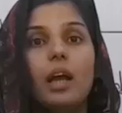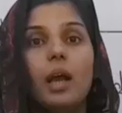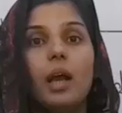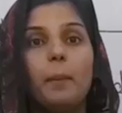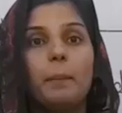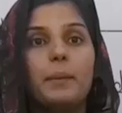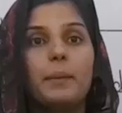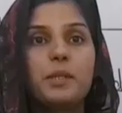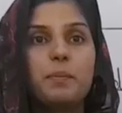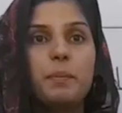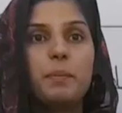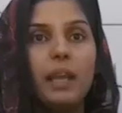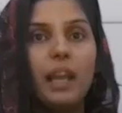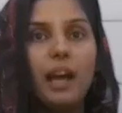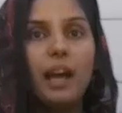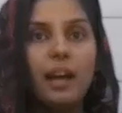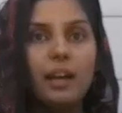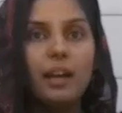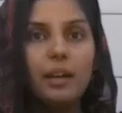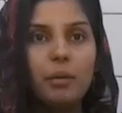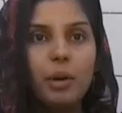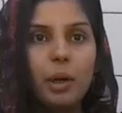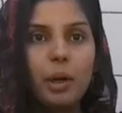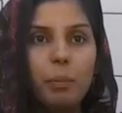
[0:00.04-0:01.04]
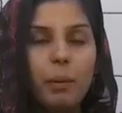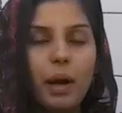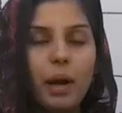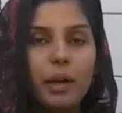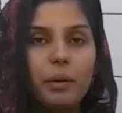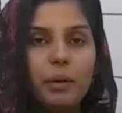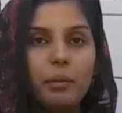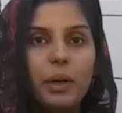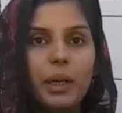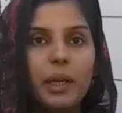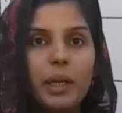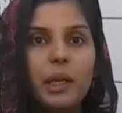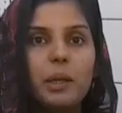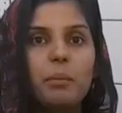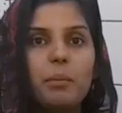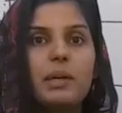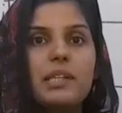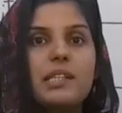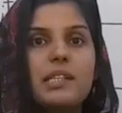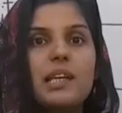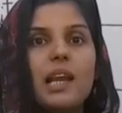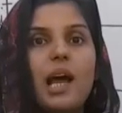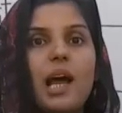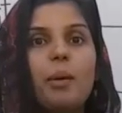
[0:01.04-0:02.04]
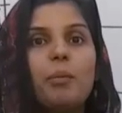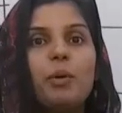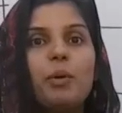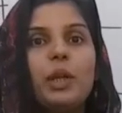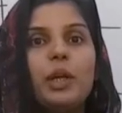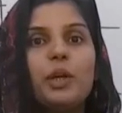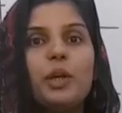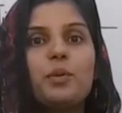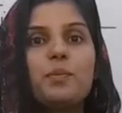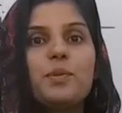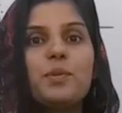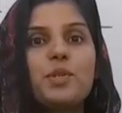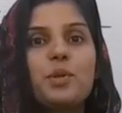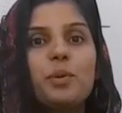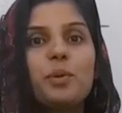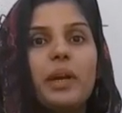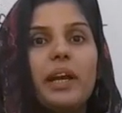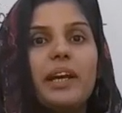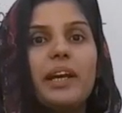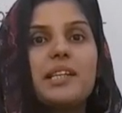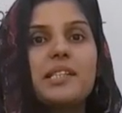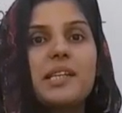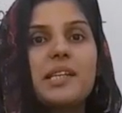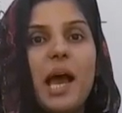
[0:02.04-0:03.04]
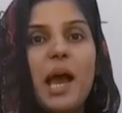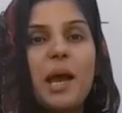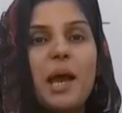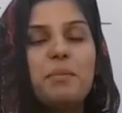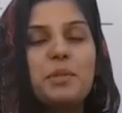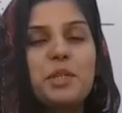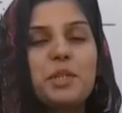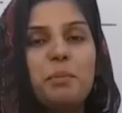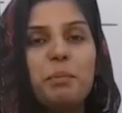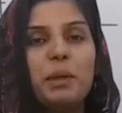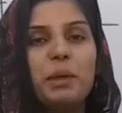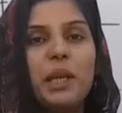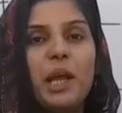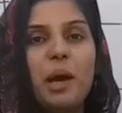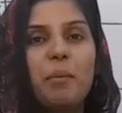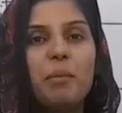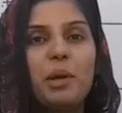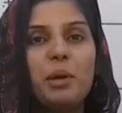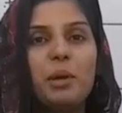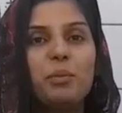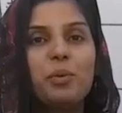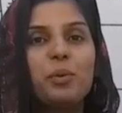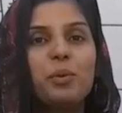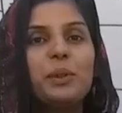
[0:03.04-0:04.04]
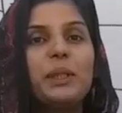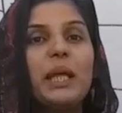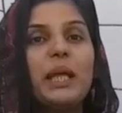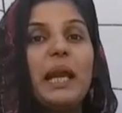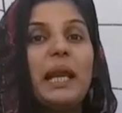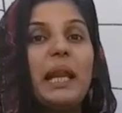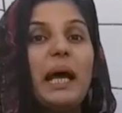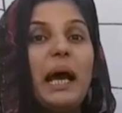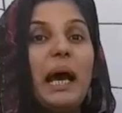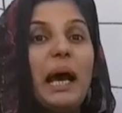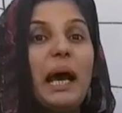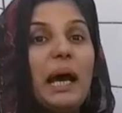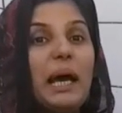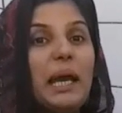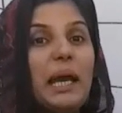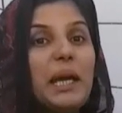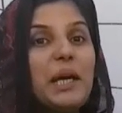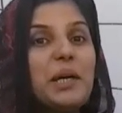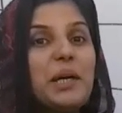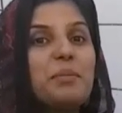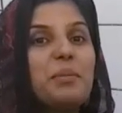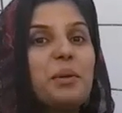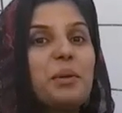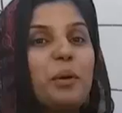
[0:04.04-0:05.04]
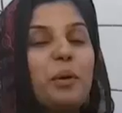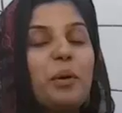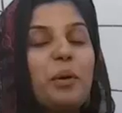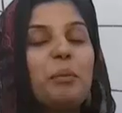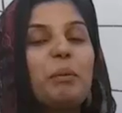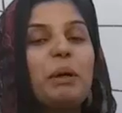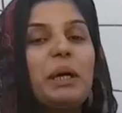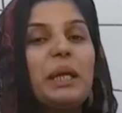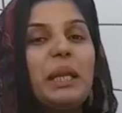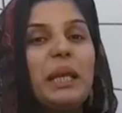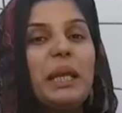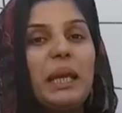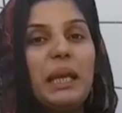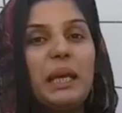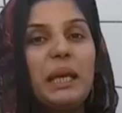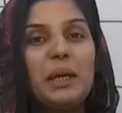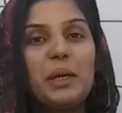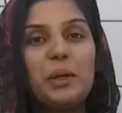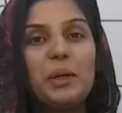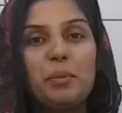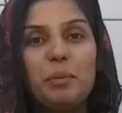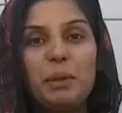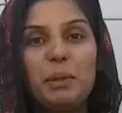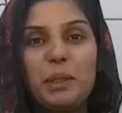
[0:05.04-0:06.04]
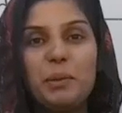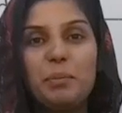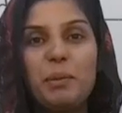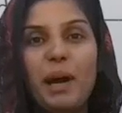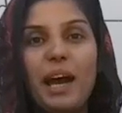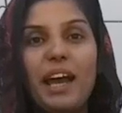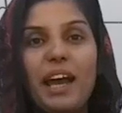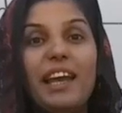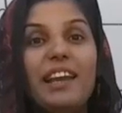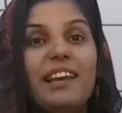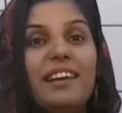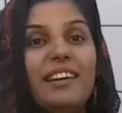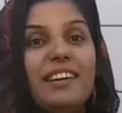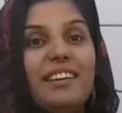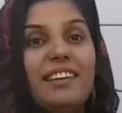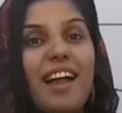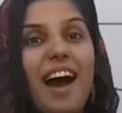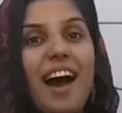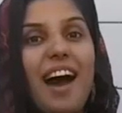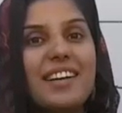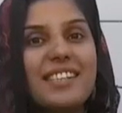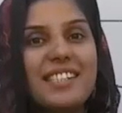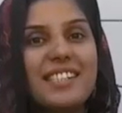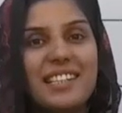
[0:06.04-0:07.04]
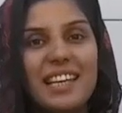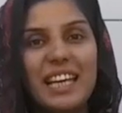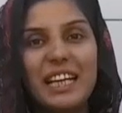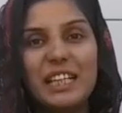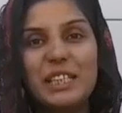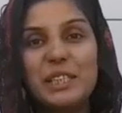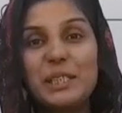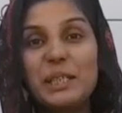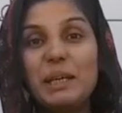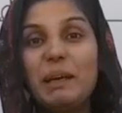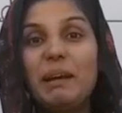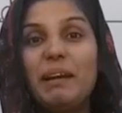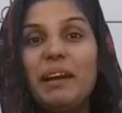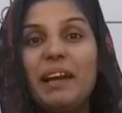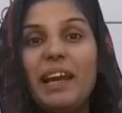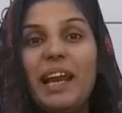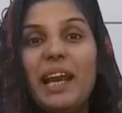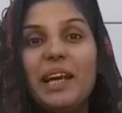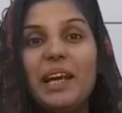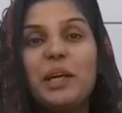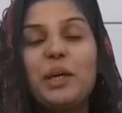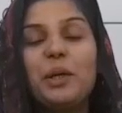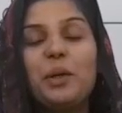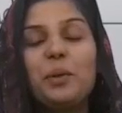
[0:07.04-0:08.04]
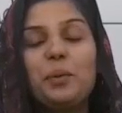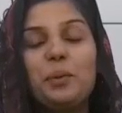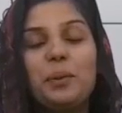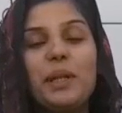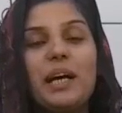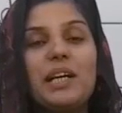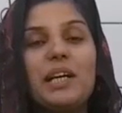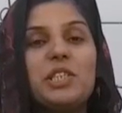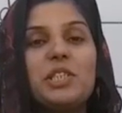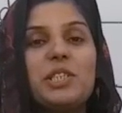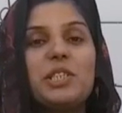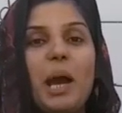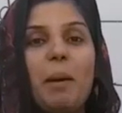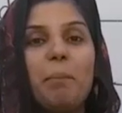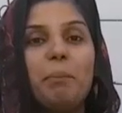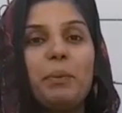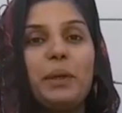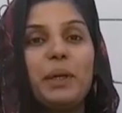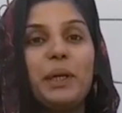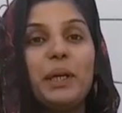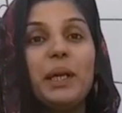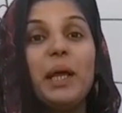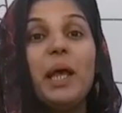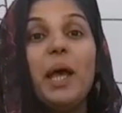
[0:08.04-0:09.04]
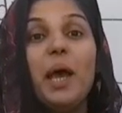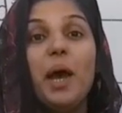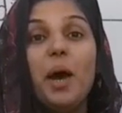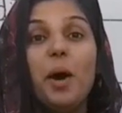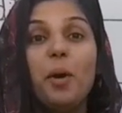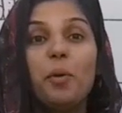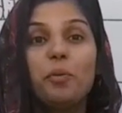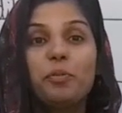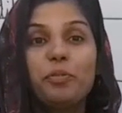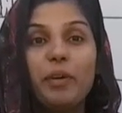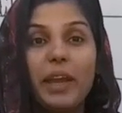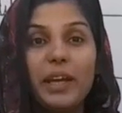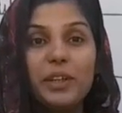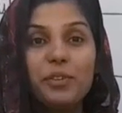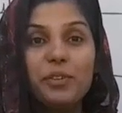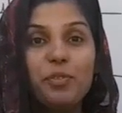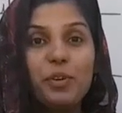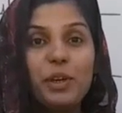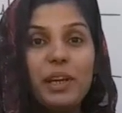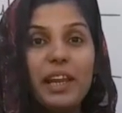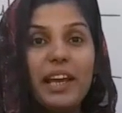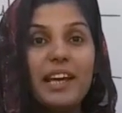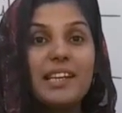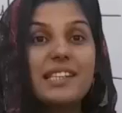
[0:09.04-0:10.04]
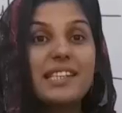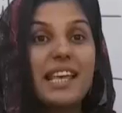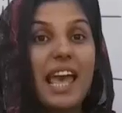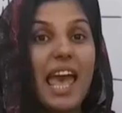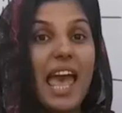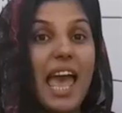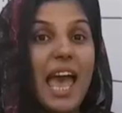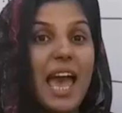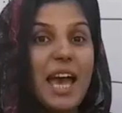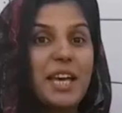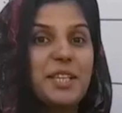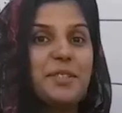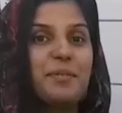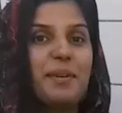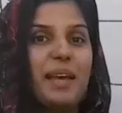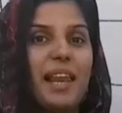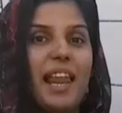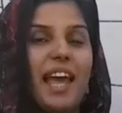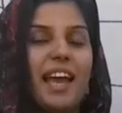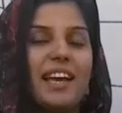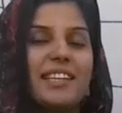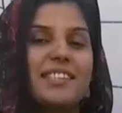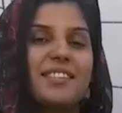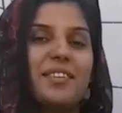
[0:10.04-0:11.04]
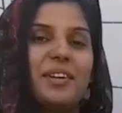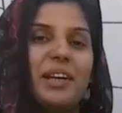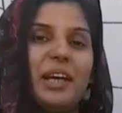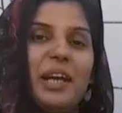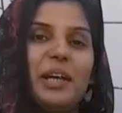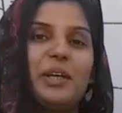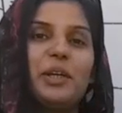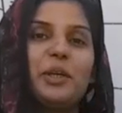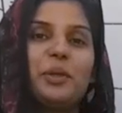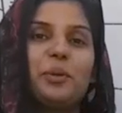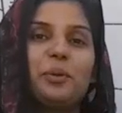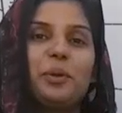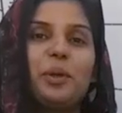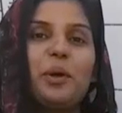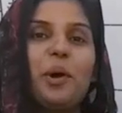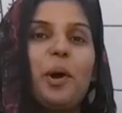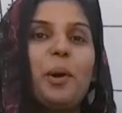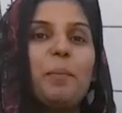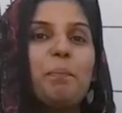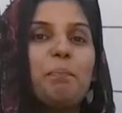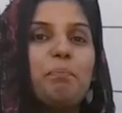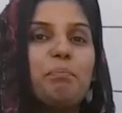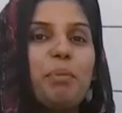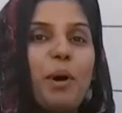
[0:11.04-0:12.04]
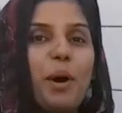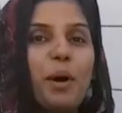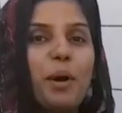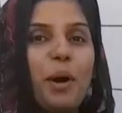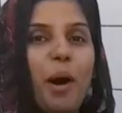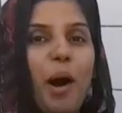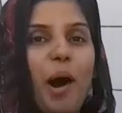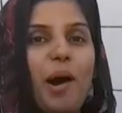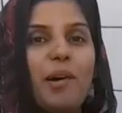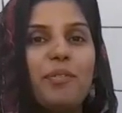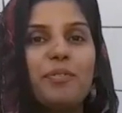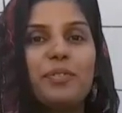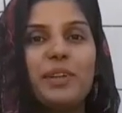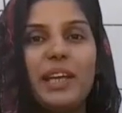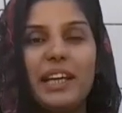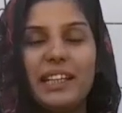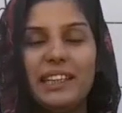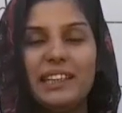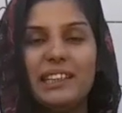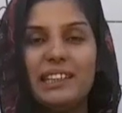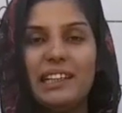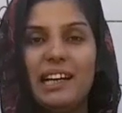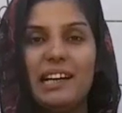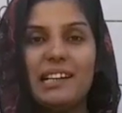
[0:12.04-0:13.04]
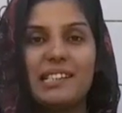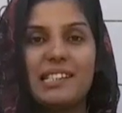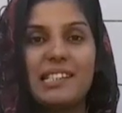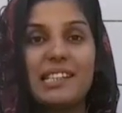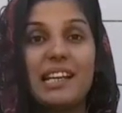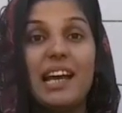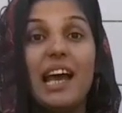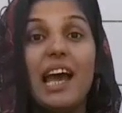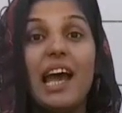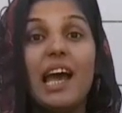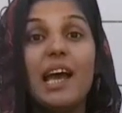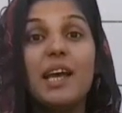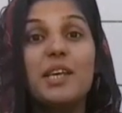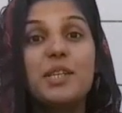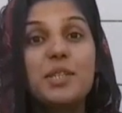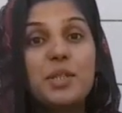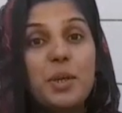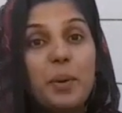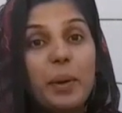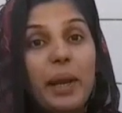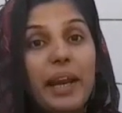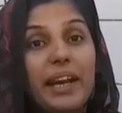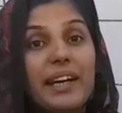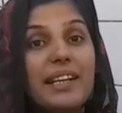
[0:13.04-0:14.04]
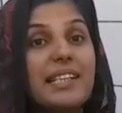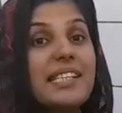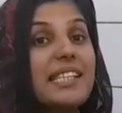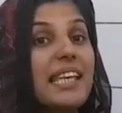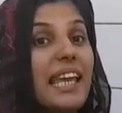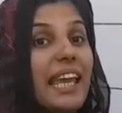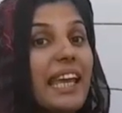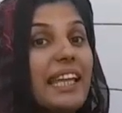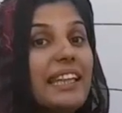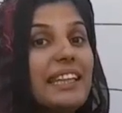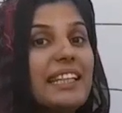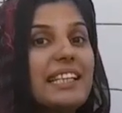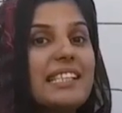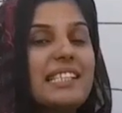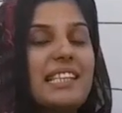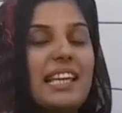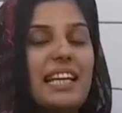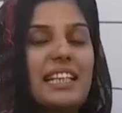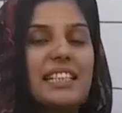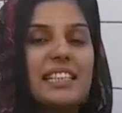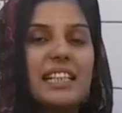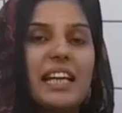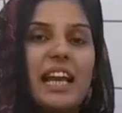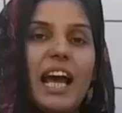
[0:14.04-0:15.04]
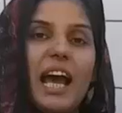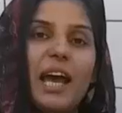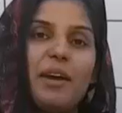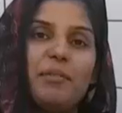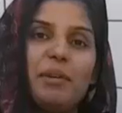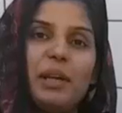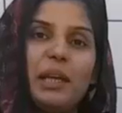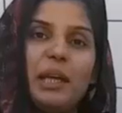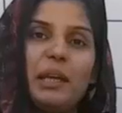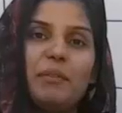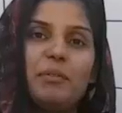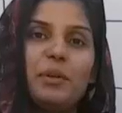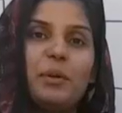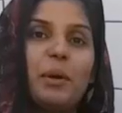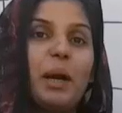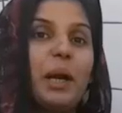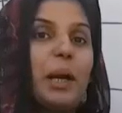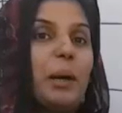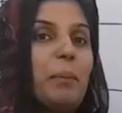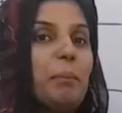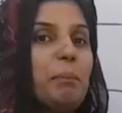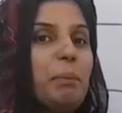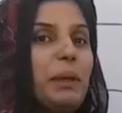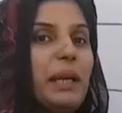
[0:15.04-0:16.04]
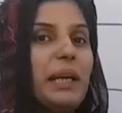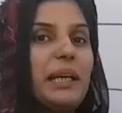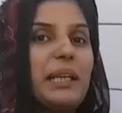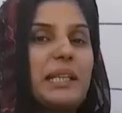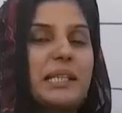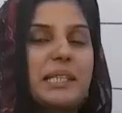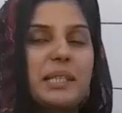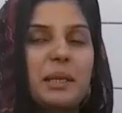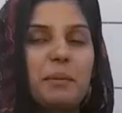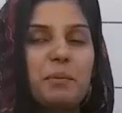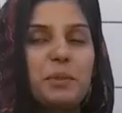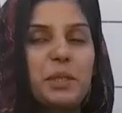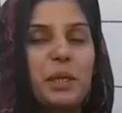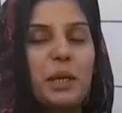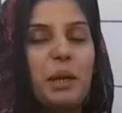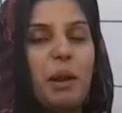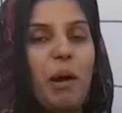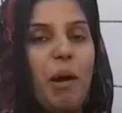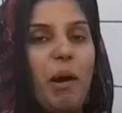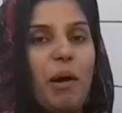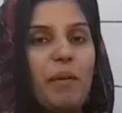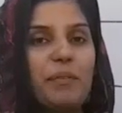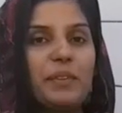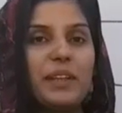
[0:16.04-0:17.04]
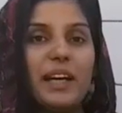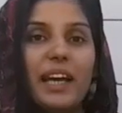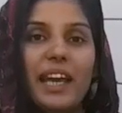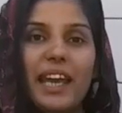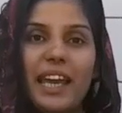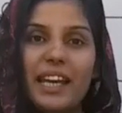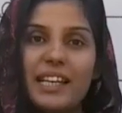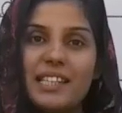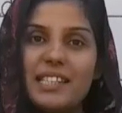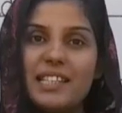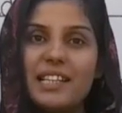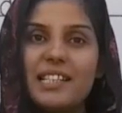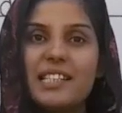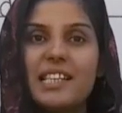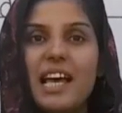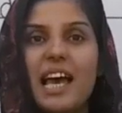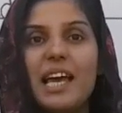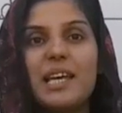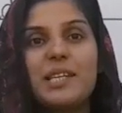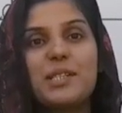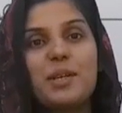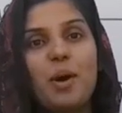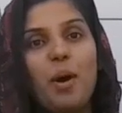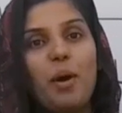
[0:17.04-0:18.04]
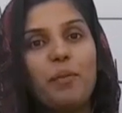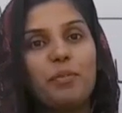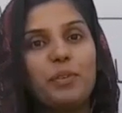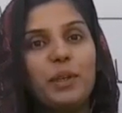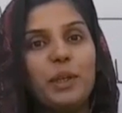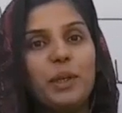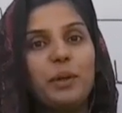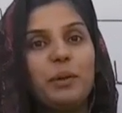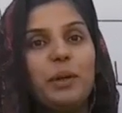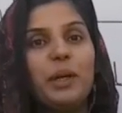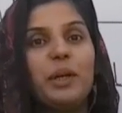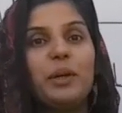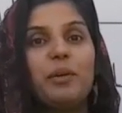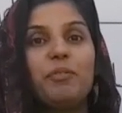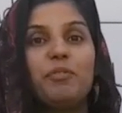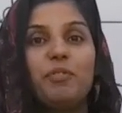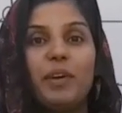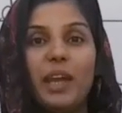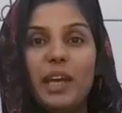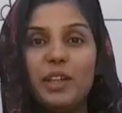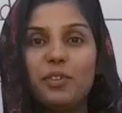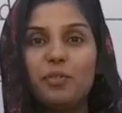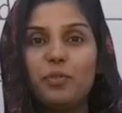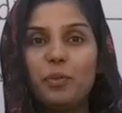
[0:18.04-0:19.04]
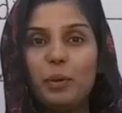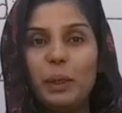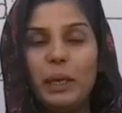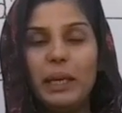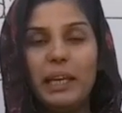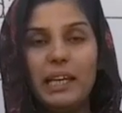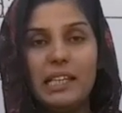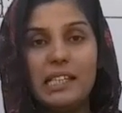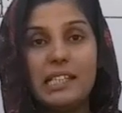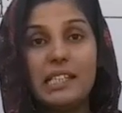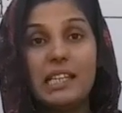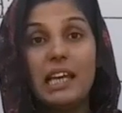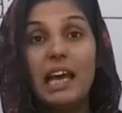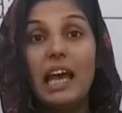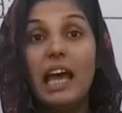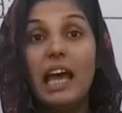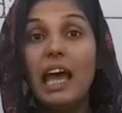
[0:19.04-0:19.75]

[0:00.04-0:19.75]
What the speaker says: Bismillahirrahmanirrahim. Assalamu alaikum students. I am Shabina Mahmood and I am over here with my last lecture related to the chapter faithfulness as well as related to your book of 10th class. Students, in this lecture I will give you a complete description of the exercise of the unit faithfulness.